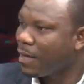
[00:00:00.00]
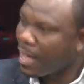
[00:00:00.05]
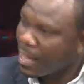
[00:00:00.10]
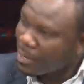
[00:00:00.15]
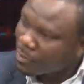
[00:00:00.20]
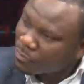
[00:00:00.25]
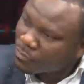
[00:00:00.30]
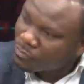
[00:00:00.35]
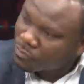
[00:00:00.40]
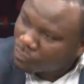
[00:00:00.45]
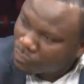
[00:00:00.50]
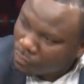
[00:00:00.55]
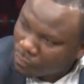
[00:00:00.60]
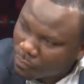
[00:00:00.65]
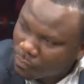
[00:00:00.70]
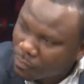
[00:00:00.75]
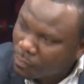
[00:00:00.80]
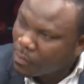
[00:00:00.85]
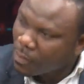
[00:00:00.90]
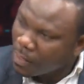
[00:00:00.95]
and
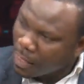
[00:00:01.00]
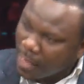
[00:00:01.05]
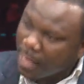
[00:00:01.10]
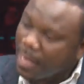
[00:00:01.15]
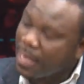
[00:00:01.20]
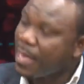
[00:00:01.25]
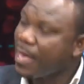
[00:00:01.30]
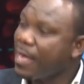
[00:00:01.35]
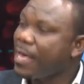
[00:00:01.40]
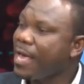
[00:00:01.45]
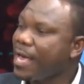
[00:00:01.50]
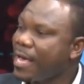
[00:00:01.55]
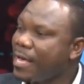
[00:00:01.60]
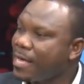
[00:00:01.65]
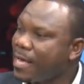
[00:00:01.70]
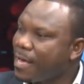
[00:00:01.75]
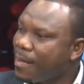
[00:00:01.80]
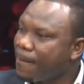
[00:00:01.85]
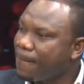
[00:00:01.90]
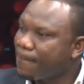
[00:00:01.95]
also eh eh any
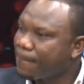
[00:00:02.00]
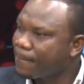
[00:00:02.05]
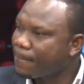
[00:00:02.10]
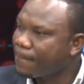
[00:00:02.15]
omo omo